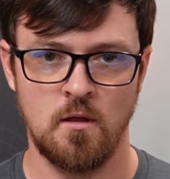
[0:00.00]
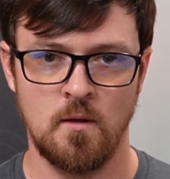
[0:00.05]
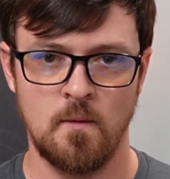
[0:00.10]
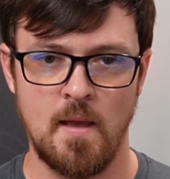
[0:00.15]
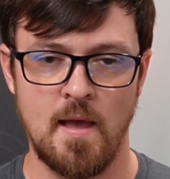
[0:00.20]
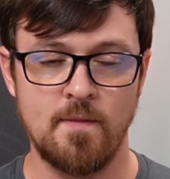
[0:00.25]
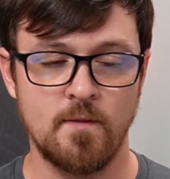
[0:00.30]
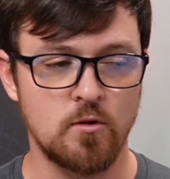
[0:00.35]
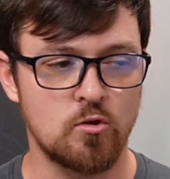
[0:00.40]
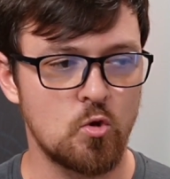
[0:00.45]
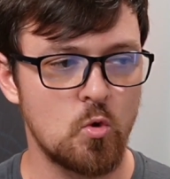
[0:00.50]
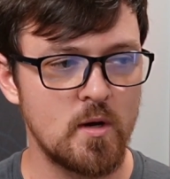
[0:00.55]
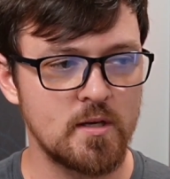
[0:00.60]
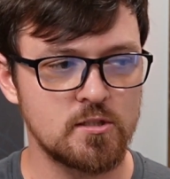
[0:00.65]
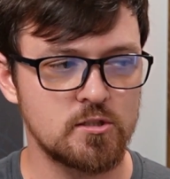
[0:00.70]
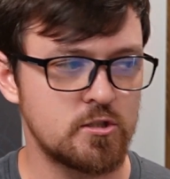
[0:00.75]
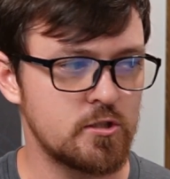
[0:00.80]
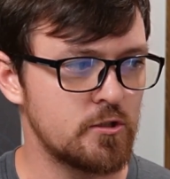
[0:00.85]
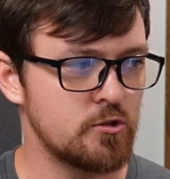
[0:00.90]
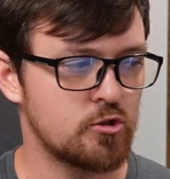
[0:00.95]
and the
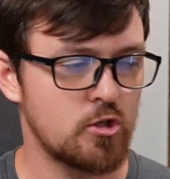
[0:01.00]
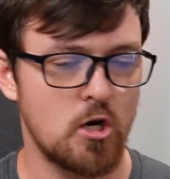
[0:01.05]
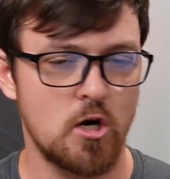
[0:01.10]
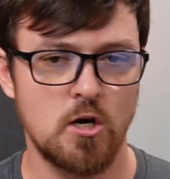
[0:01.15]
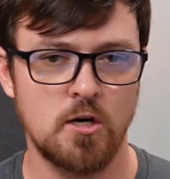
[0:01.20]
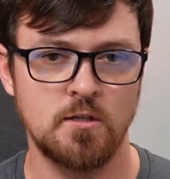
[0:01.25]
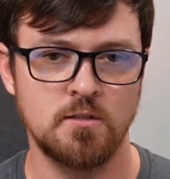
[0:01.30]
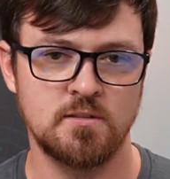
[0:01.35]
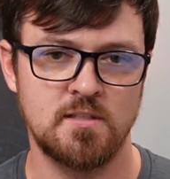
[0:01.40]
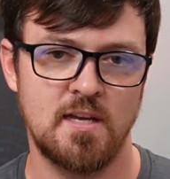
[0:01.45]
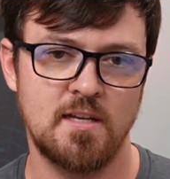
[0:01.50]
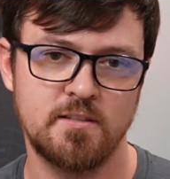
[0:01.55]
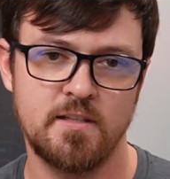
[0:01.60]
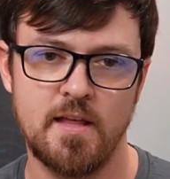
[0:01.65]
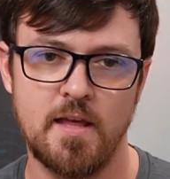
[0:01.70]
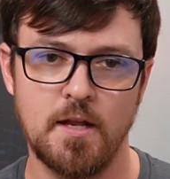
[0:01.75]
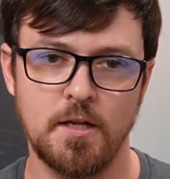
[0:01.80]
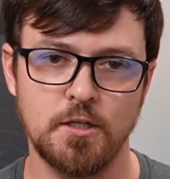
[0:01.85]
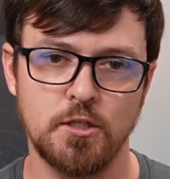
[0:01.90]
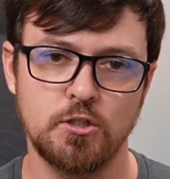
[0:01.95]
twists and turns as
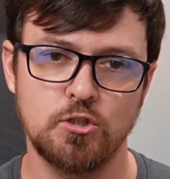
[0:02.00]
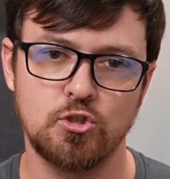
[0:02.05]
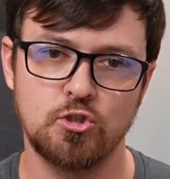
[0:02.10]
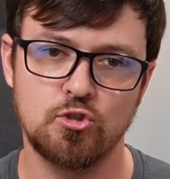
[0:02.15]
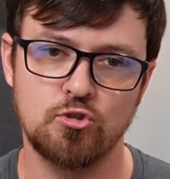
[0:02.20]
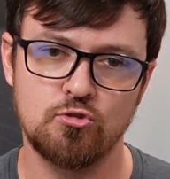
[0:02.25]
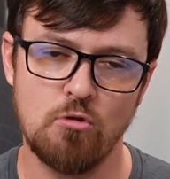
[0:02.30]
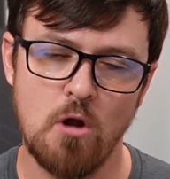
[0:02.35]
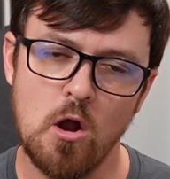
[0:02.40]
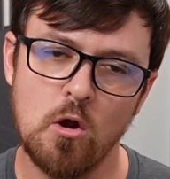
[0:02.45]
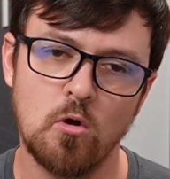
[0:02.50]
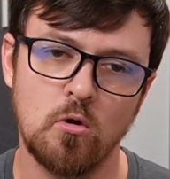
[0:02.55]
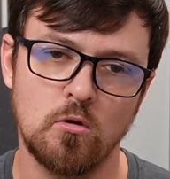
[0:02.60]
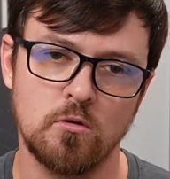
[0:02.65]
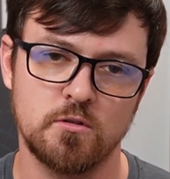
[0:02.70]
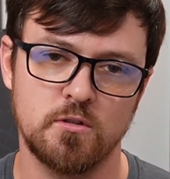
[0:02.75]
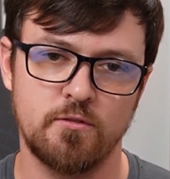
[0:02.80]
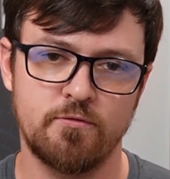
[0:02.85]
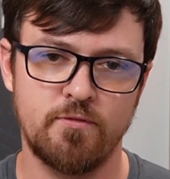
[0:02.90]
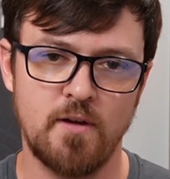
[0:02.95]
they
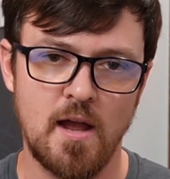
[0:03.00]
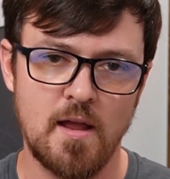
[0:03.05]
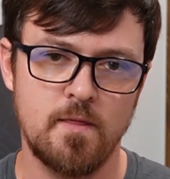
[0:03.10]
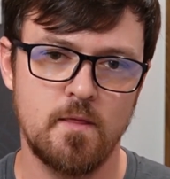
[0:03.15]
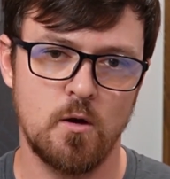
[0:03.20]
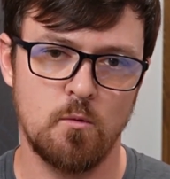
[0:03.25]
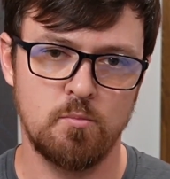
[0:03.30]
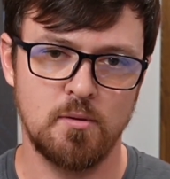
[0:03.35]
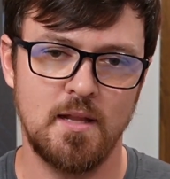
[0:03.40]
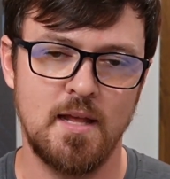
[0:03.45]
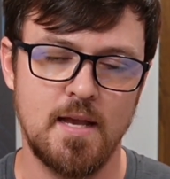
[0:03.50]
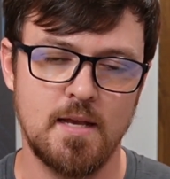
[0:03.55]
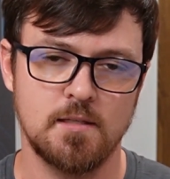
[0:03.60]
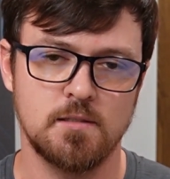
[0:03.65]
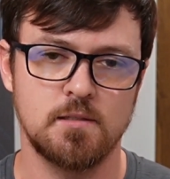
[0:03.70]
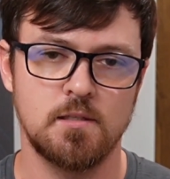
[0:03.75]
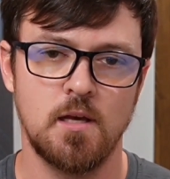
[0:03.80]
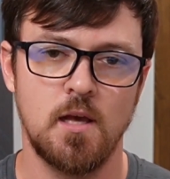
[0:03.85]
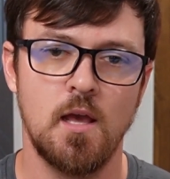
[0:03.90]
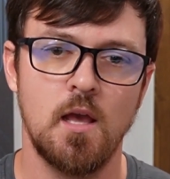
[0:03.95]
struggle to find their
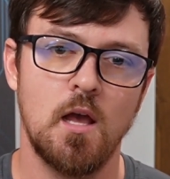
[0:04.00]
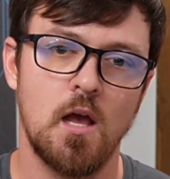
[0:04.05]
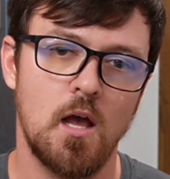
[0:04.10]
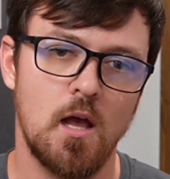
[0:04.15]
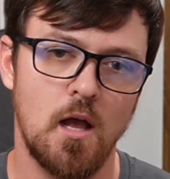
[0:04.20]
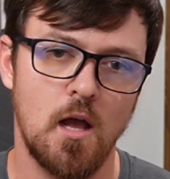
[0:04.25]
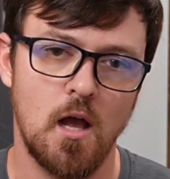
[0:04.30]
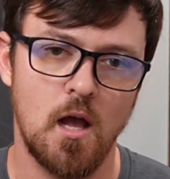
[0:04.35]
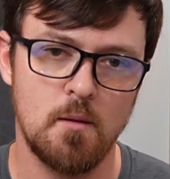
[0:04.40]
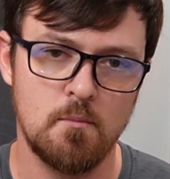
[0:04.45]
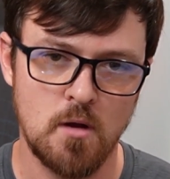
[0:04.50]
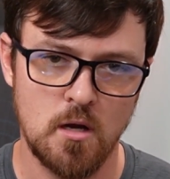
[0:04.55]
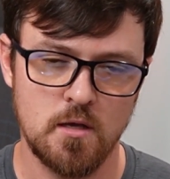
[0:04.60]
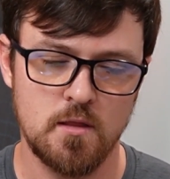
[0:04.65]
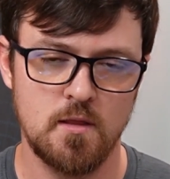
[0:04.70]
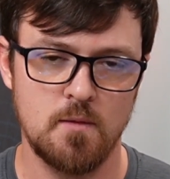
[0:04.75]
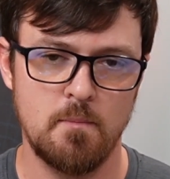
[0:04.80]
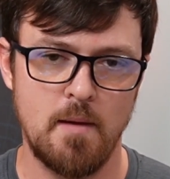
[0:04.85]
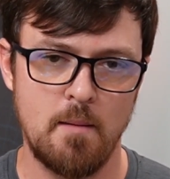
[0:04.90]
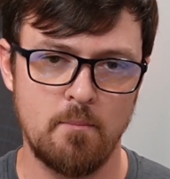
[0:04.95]
place
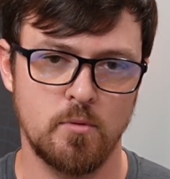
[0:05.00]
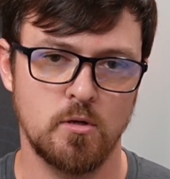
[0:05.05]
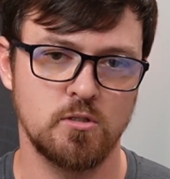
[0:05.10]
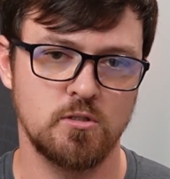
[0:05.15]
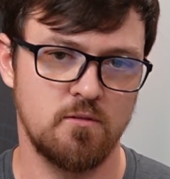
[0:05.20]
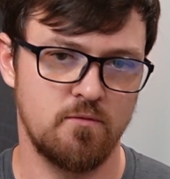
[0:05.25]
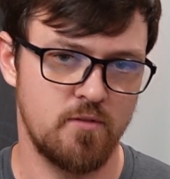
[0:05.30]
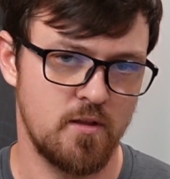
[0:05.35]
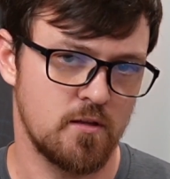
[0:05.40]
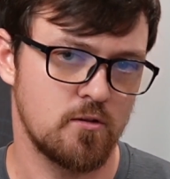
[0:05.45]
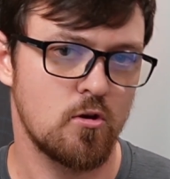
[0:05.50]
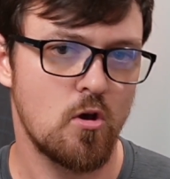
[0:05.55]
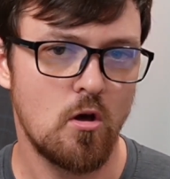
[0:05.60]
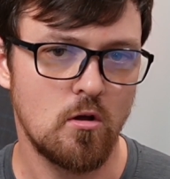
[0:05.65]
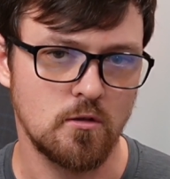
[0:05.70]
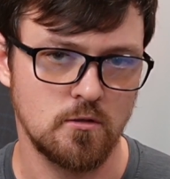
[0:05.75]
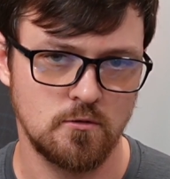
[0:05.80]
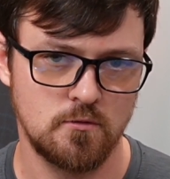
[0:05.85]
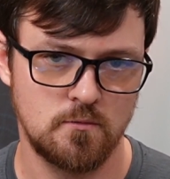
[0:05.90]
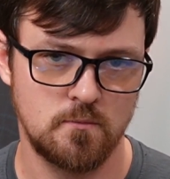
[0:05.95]
among the members of this
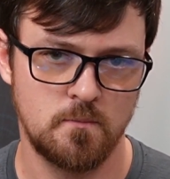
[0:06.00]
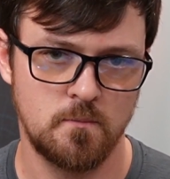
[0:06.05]
cult.